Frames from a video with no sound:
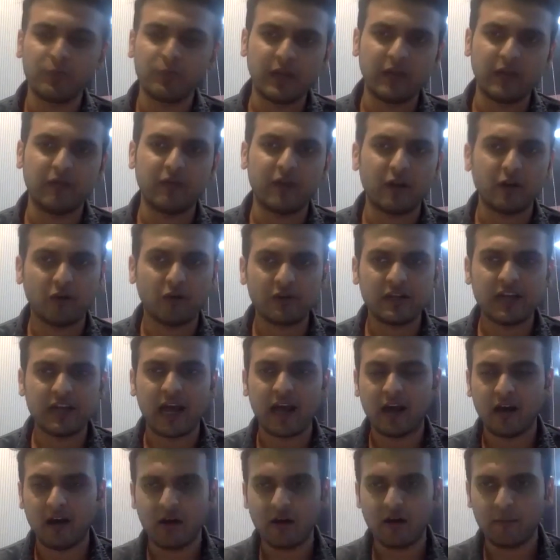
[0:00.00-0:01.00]
in front of the
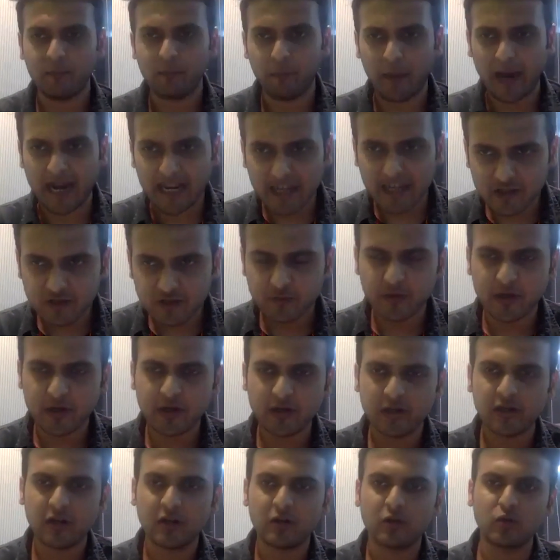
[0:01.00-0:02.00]

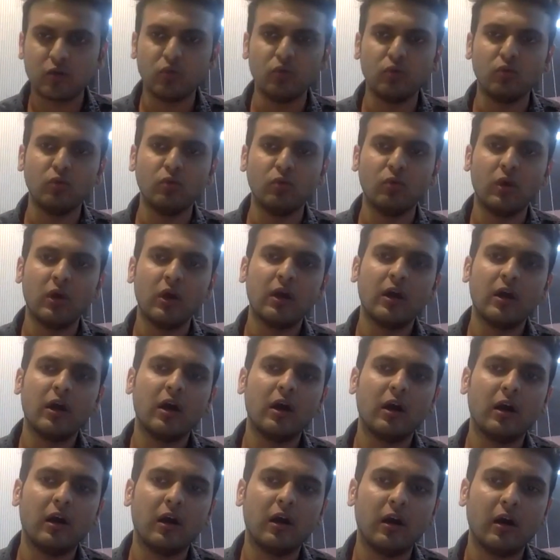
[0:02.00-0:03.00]
management to
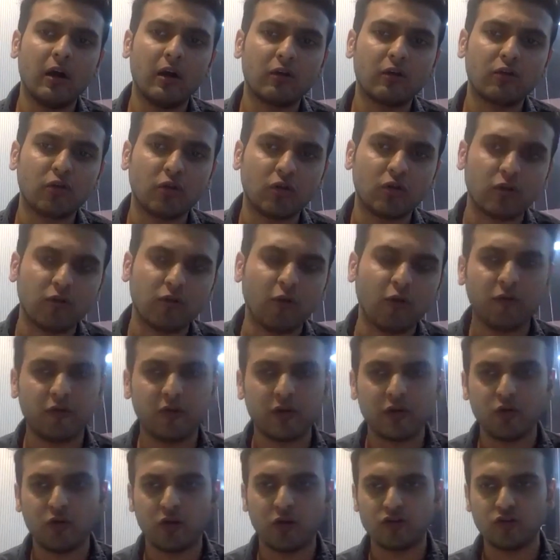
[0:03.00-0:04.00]
sort of
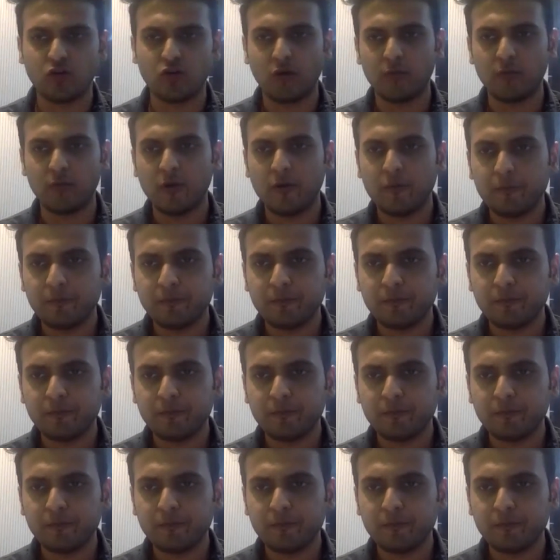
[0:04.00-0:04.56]
offer you a job?